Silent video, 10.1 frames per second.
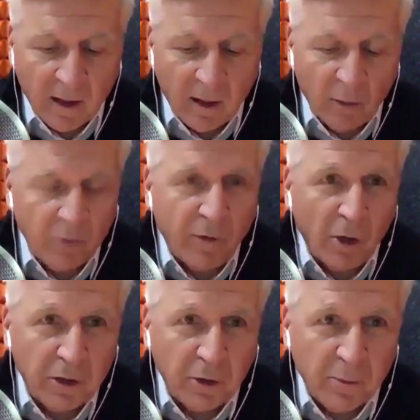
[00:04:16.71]
would
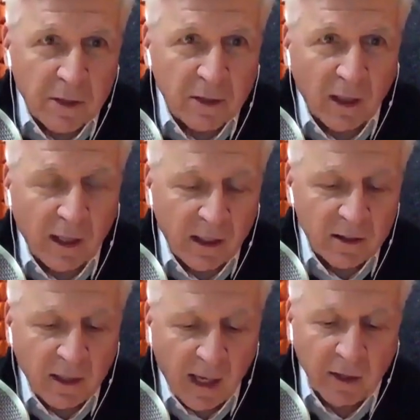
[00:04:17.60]
fall into your
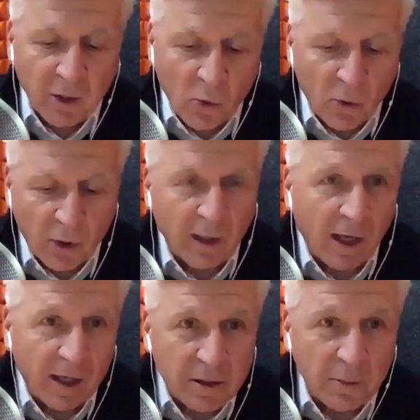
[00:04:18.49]
miscellaneous category,
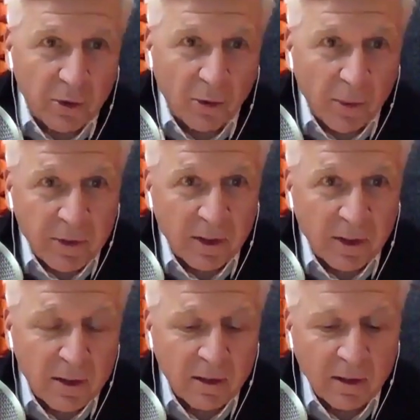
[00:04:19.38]
like
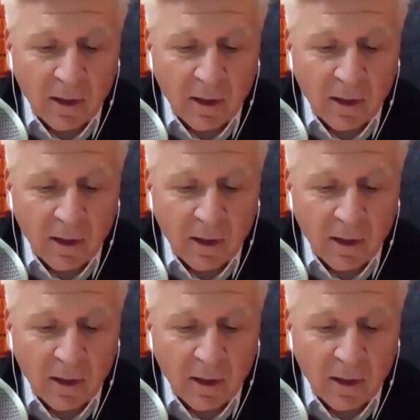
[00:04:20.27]
subscriptions,